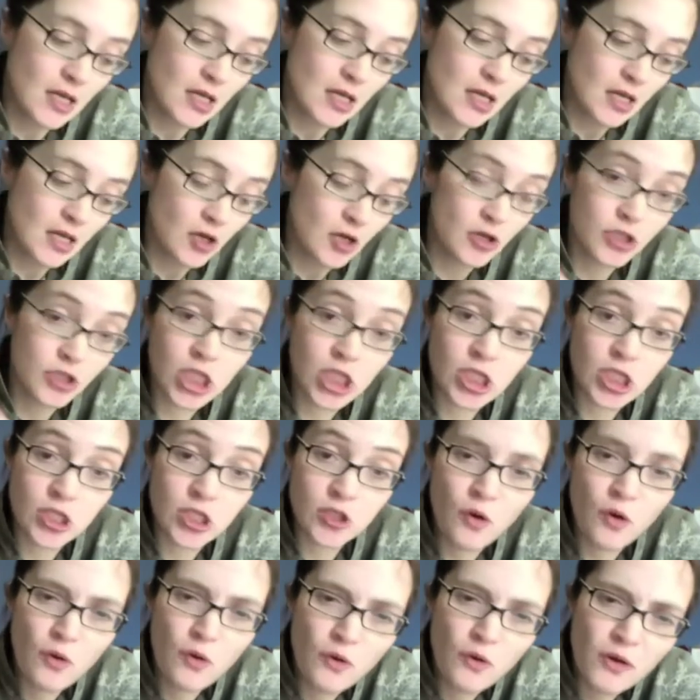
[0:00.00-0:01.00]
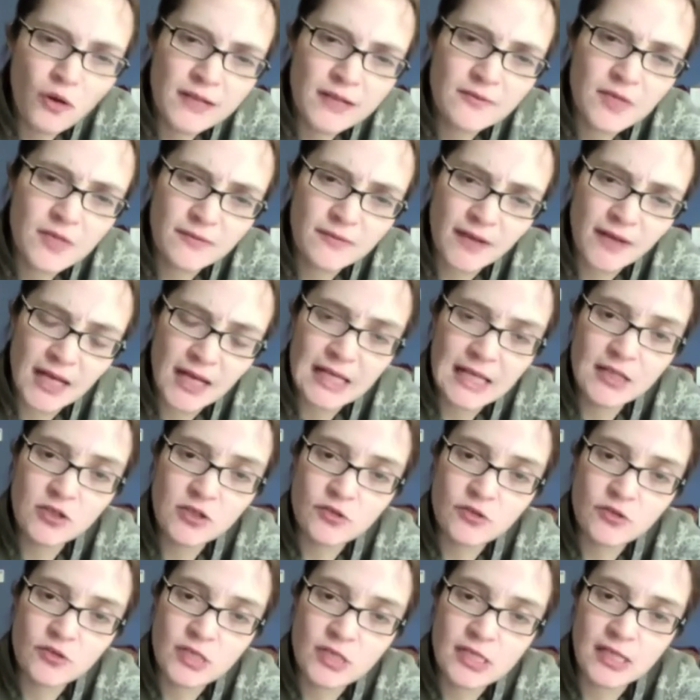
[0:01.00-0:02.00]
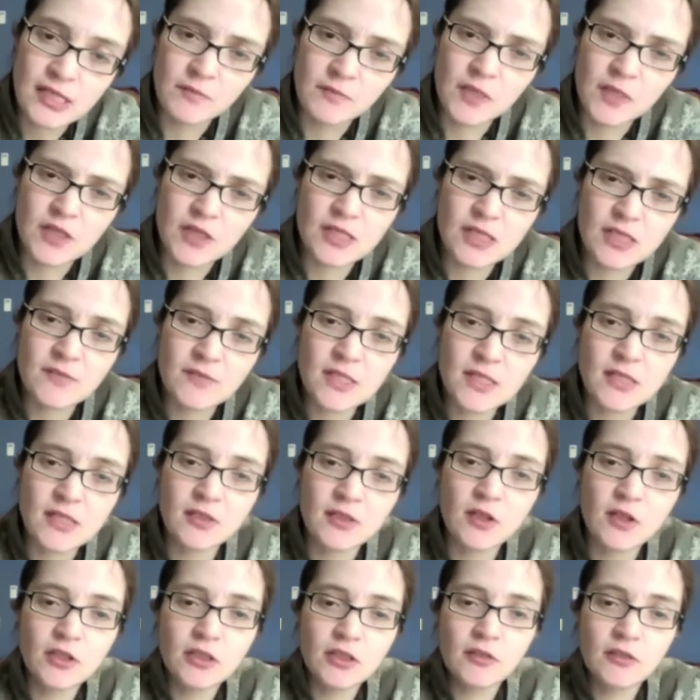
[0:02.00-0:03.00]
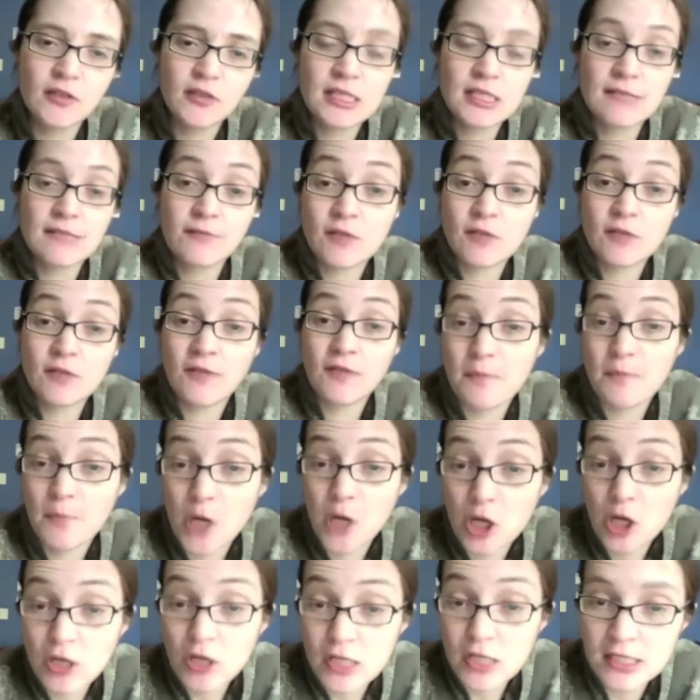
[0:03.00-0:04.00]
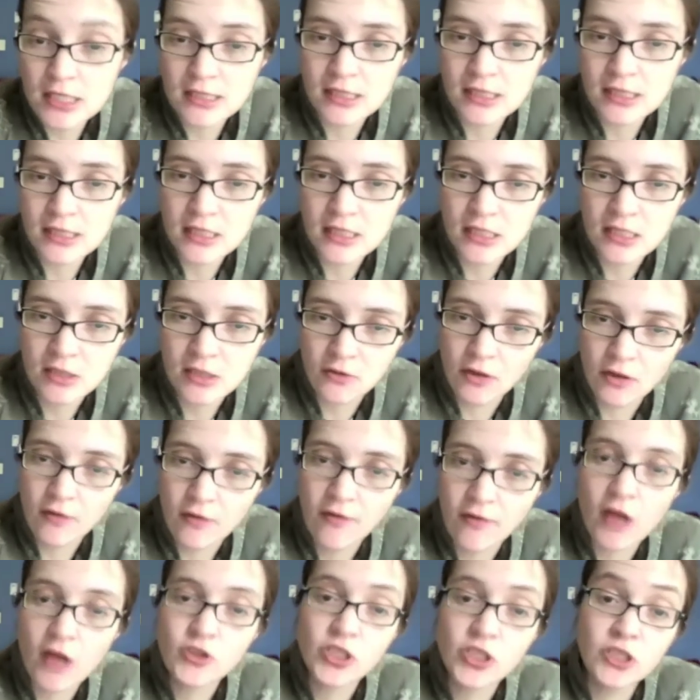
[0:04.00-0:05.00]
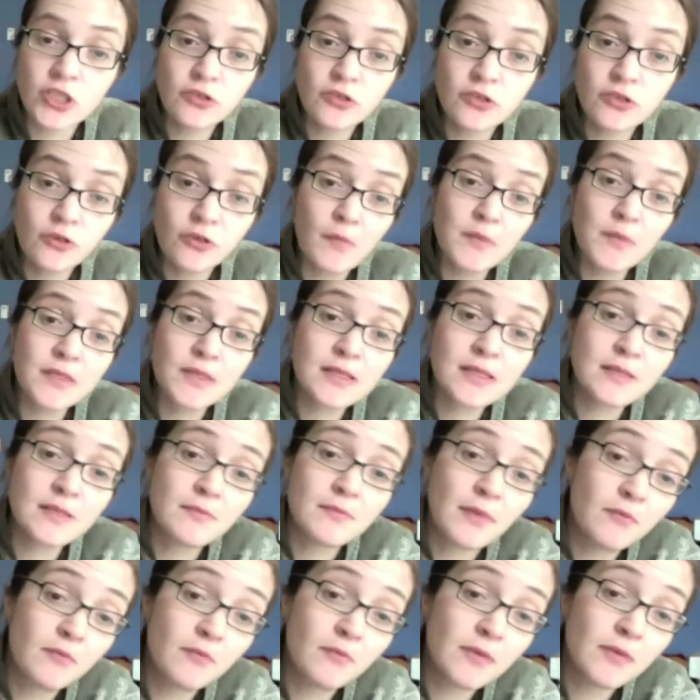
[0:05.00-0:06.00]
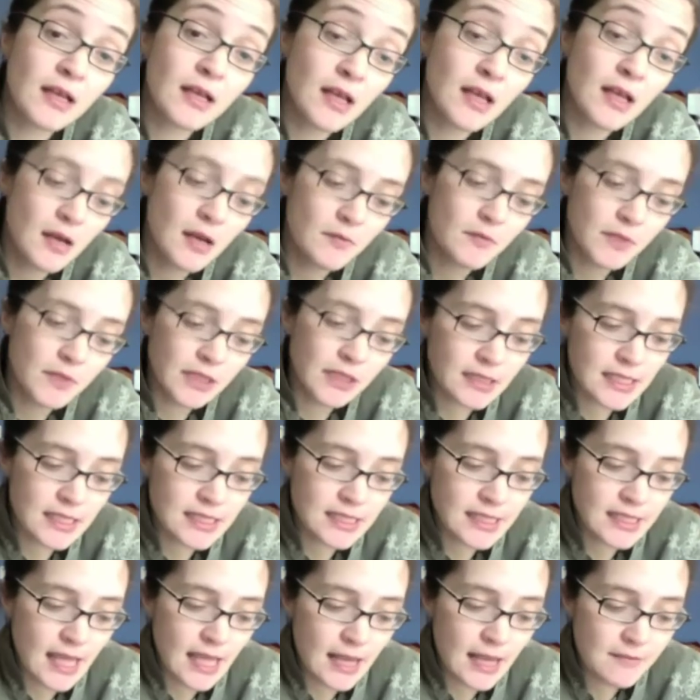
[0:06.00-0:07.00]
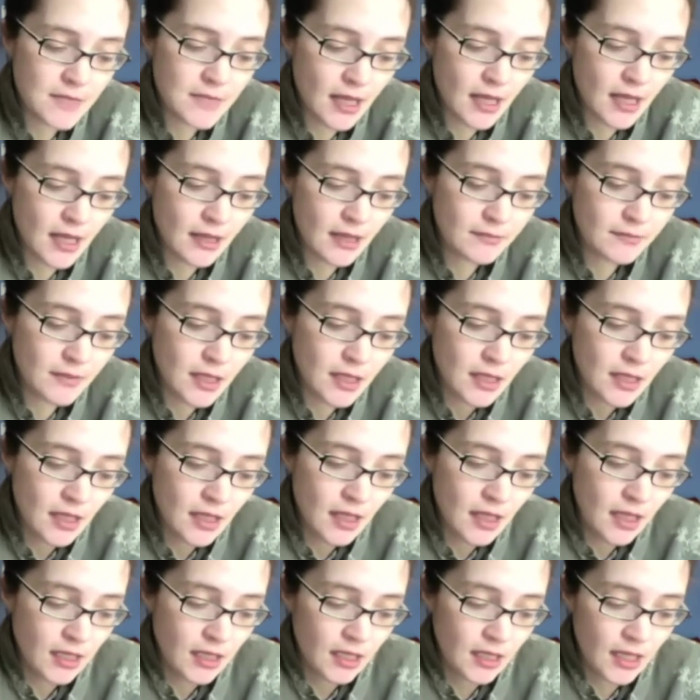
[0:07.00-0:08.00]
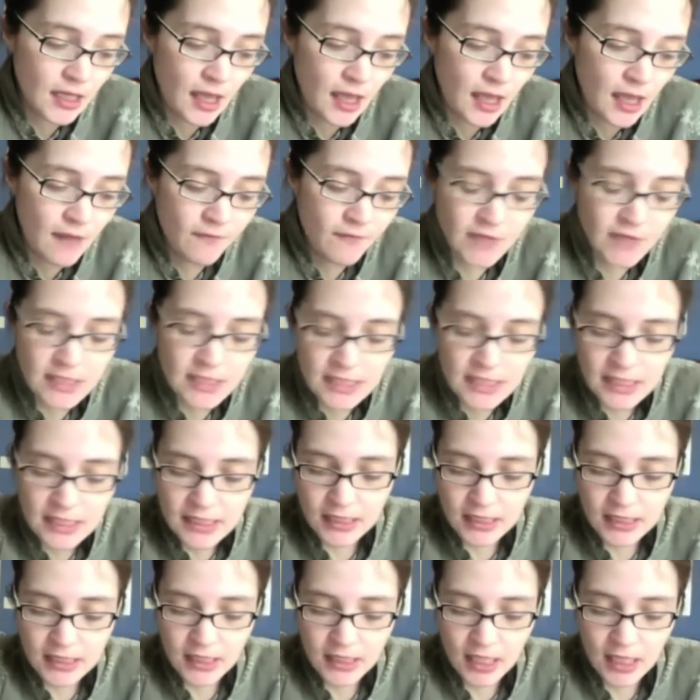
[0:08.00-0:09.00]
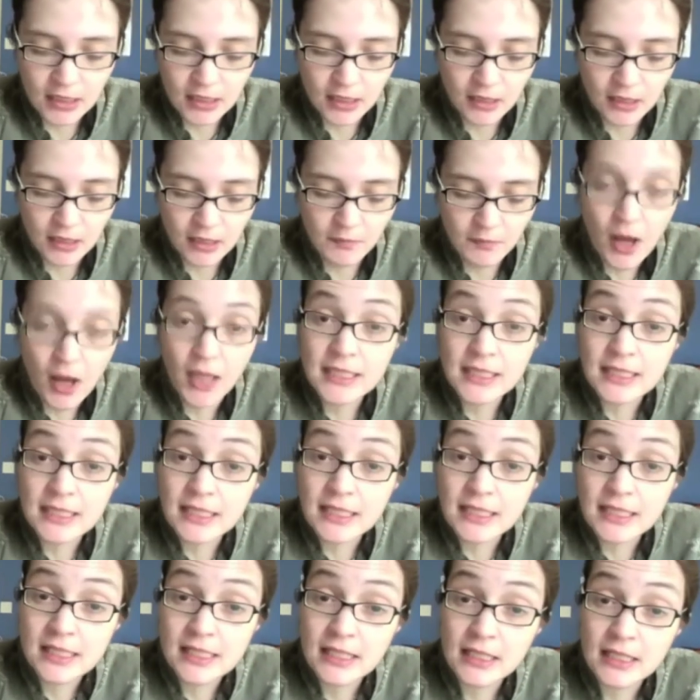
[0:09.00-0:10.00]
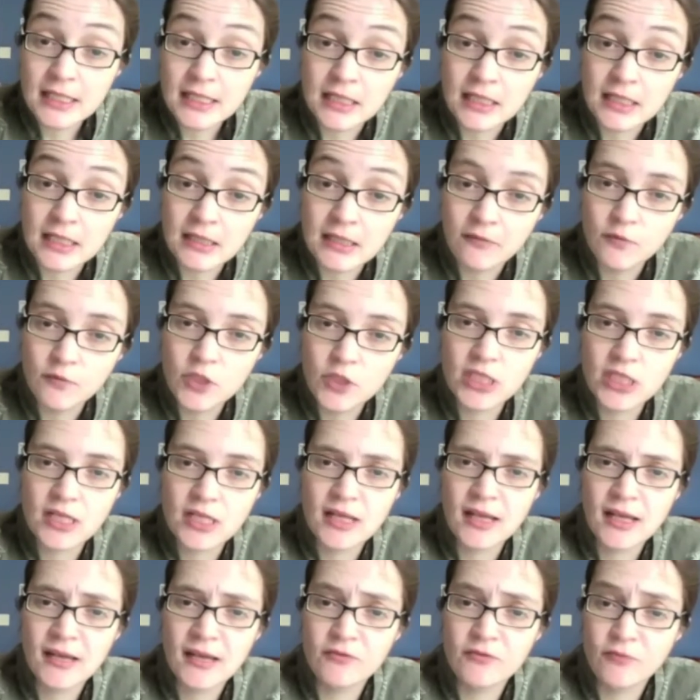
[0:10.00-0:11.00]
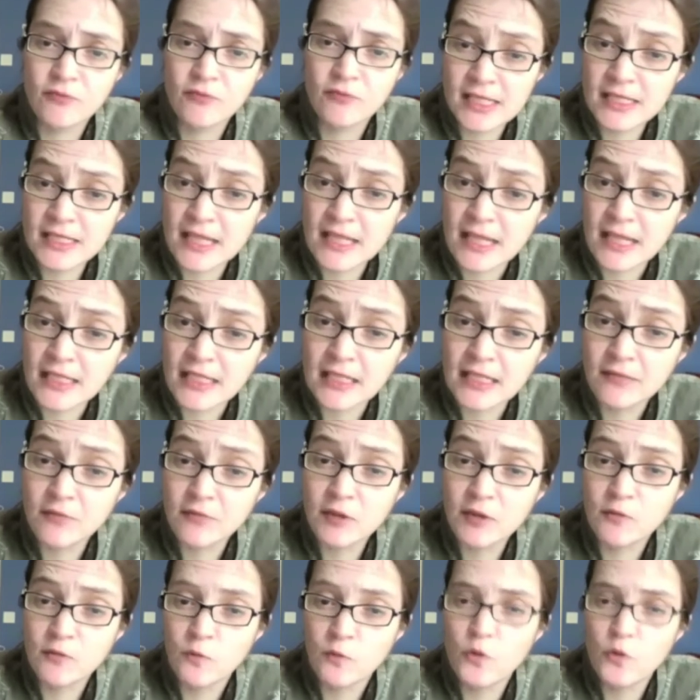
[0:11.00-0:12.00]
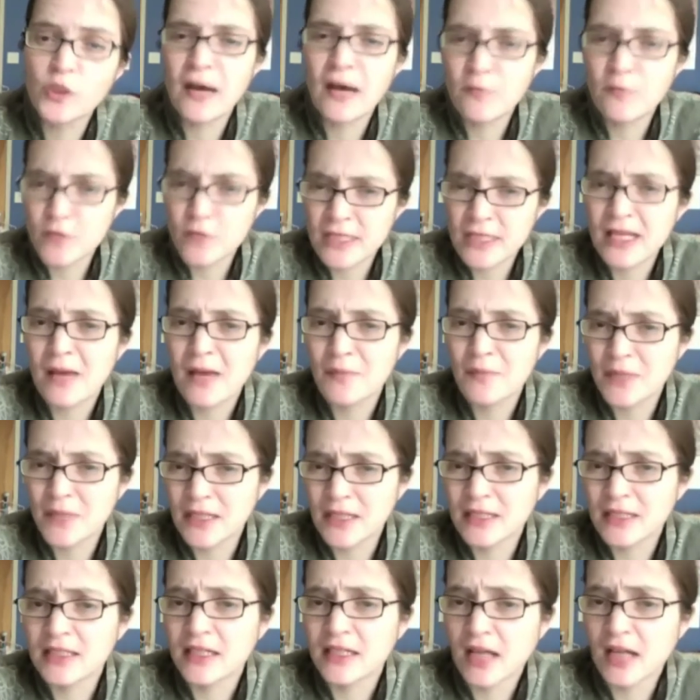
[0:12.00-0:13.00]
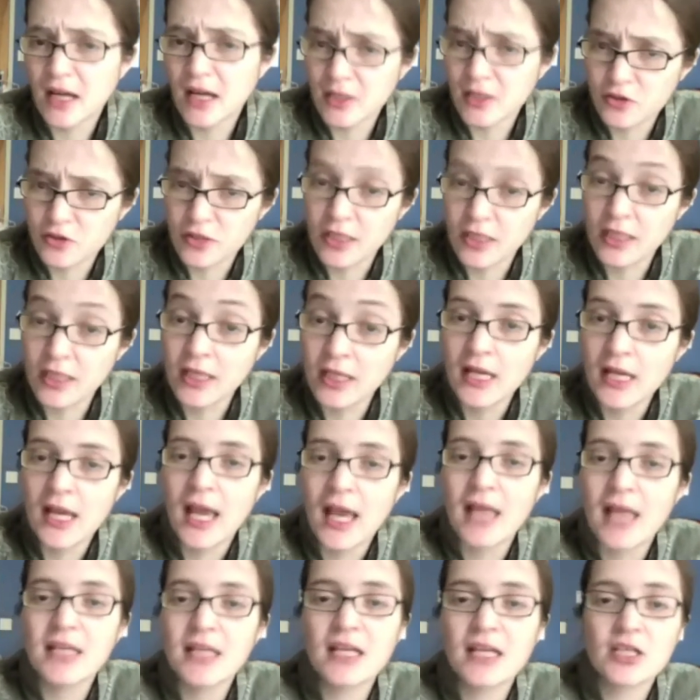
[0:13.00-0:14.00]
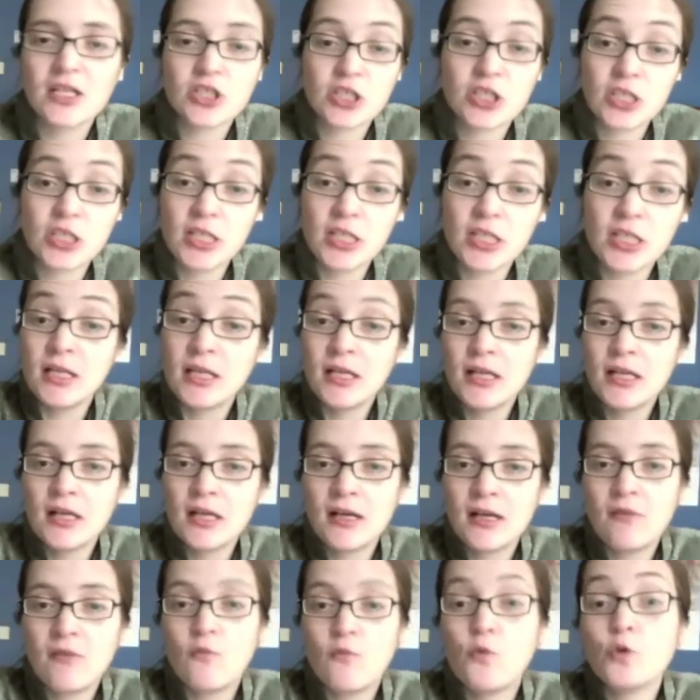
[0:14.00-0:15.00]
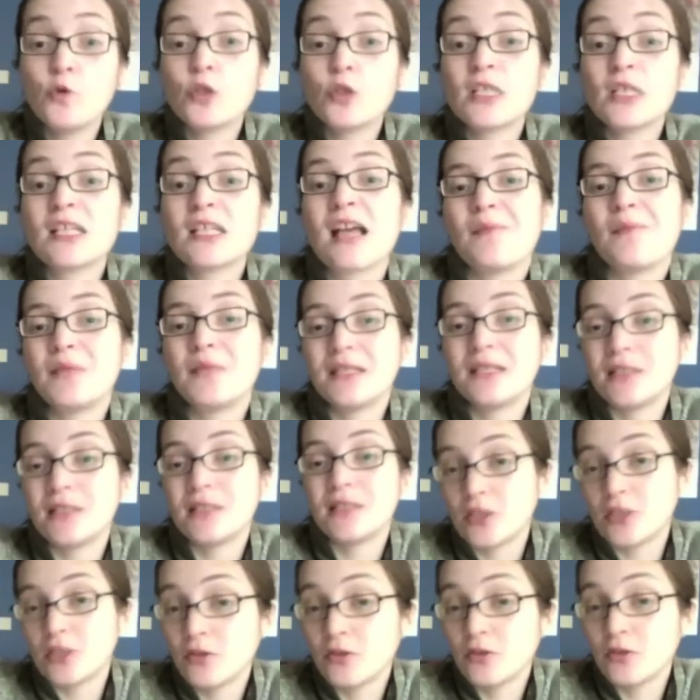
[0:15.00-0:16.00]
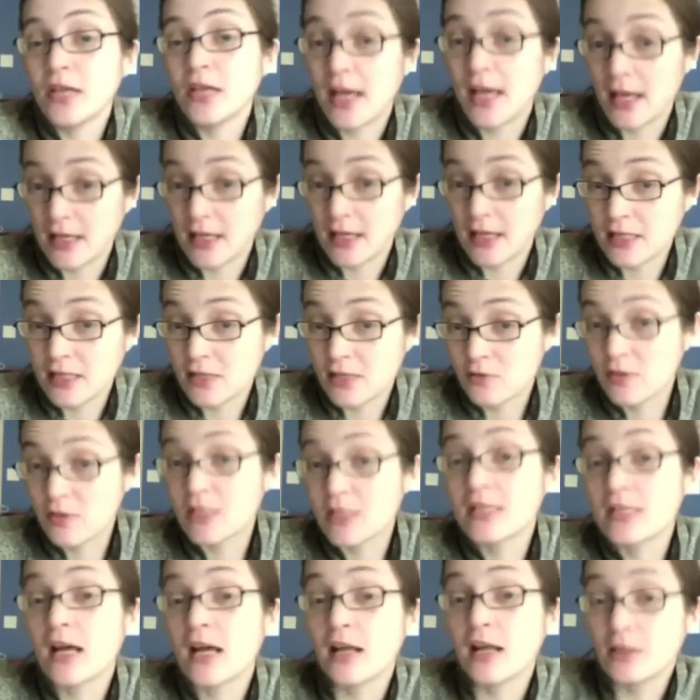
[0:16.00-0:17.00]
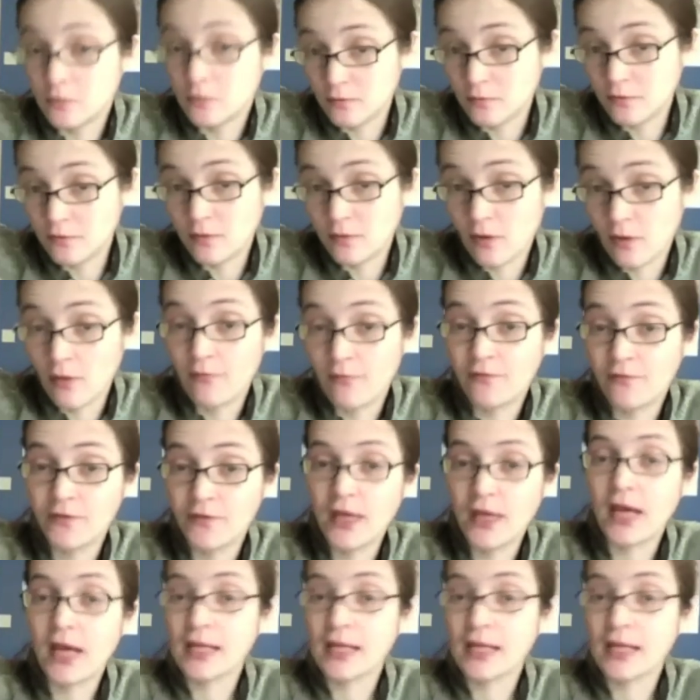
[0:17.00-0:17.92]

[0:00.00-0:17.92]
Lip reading: her story was very interesting because there was a lot of, it was a very personal story of how she grew up in Zimbabwe. But at the same time, every detail had a lot of politics in it, which resonated with what was happening in the country and actually what is happening today as a result of that